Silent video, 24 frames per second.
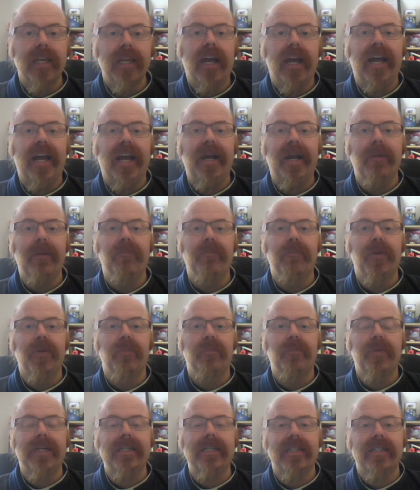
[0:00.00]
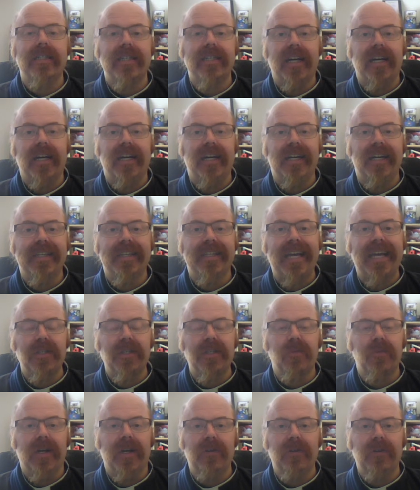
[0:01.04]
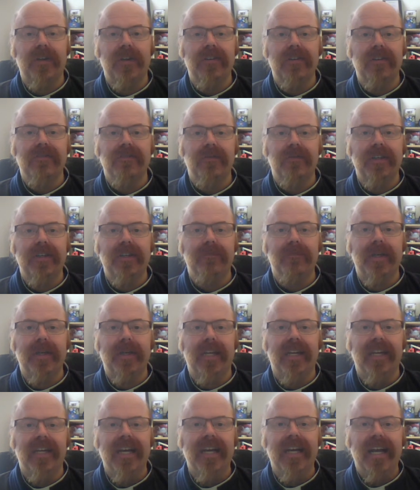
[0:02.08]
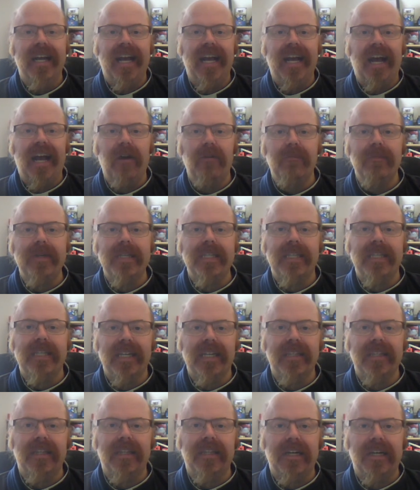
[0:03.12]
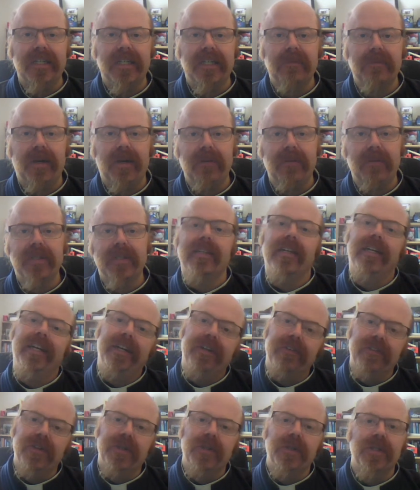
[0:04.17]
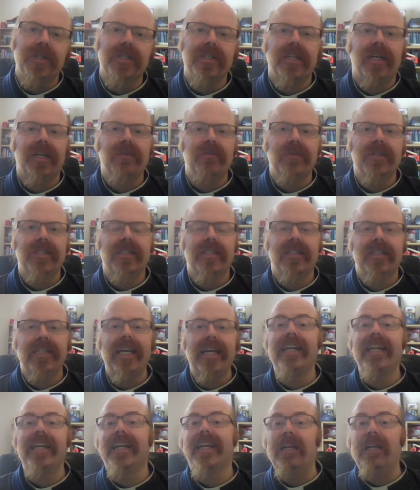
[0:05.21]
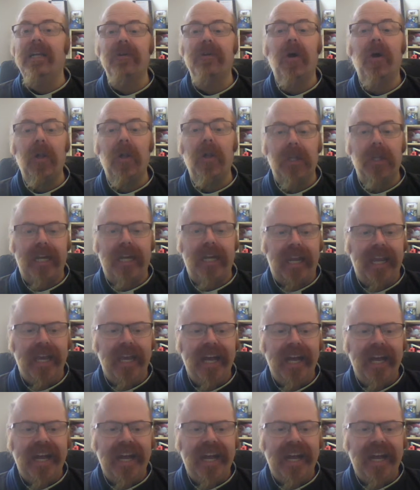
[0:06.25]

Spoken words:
But that's why we've been missing the last Bible study, and of course I was technically on holiday